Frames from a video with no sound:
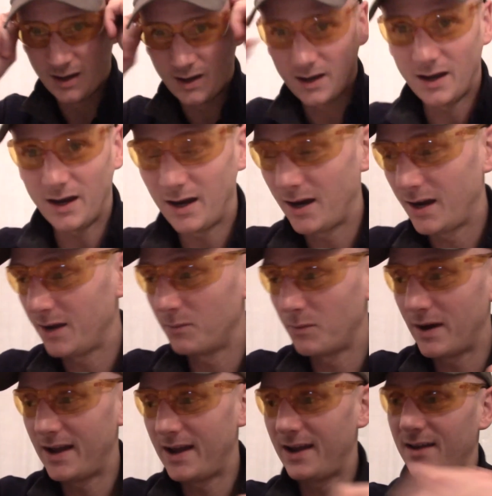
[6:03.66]
I
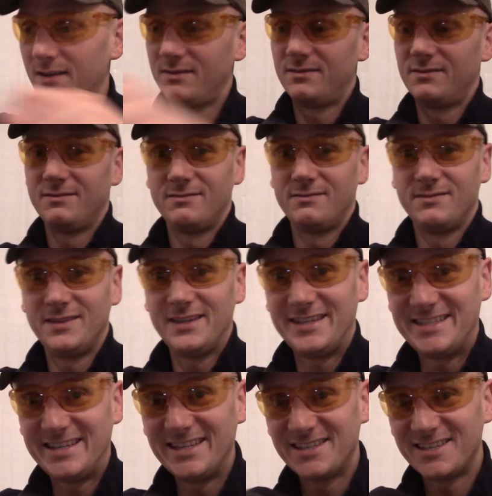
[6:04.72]
wear the
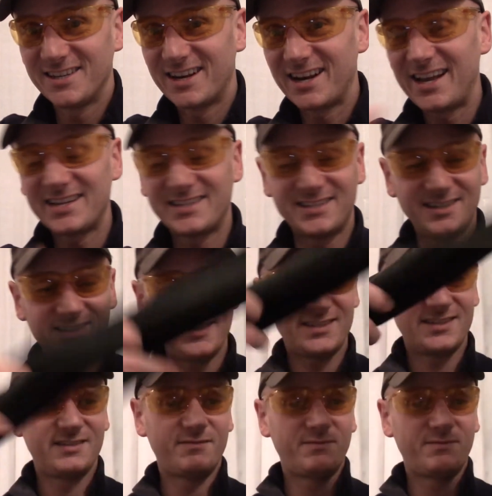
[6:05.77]
tinted glasses,